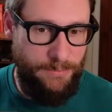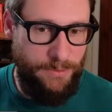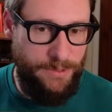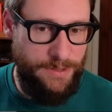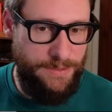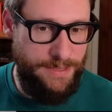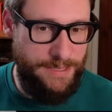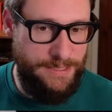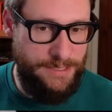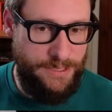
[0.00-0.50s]

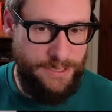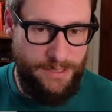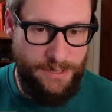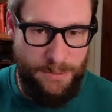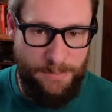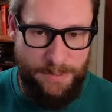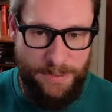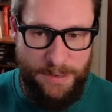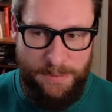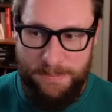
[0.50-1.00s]
of these could
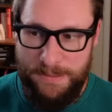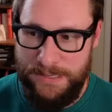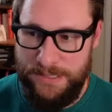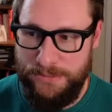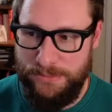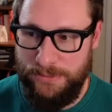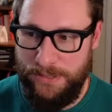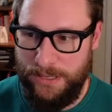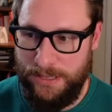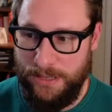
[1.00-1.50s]
open up
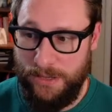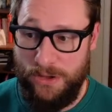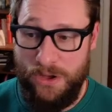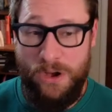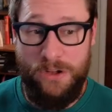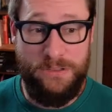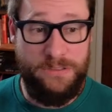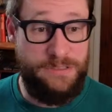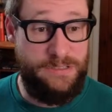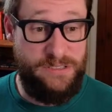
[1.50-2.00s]
into like a
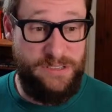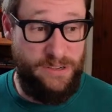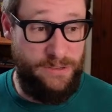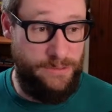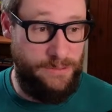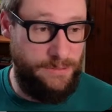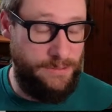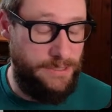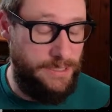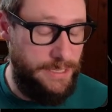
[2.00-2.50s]

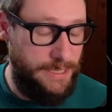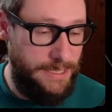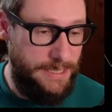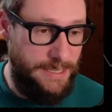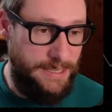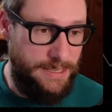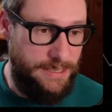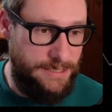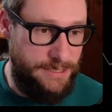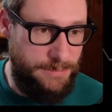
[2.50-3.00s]
console
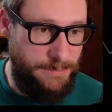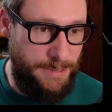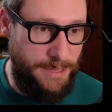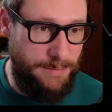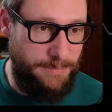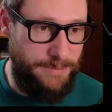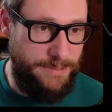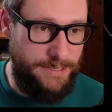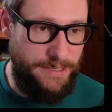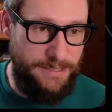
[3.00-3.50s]
to be
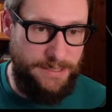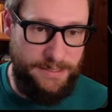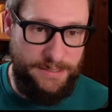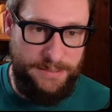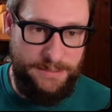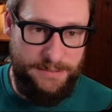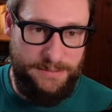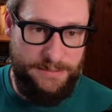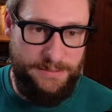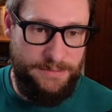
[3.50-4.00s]
able
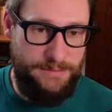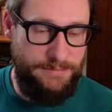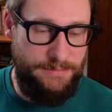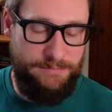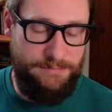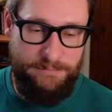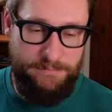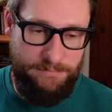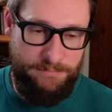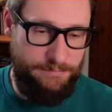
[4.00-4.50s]
to,
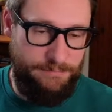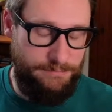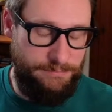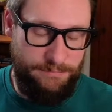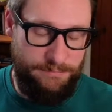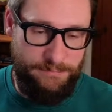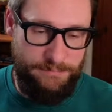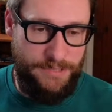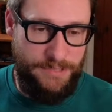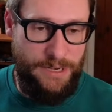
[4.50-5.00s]

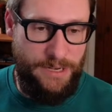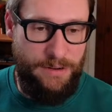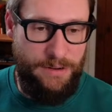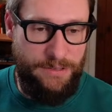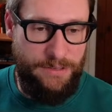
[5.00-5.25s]
you know, on a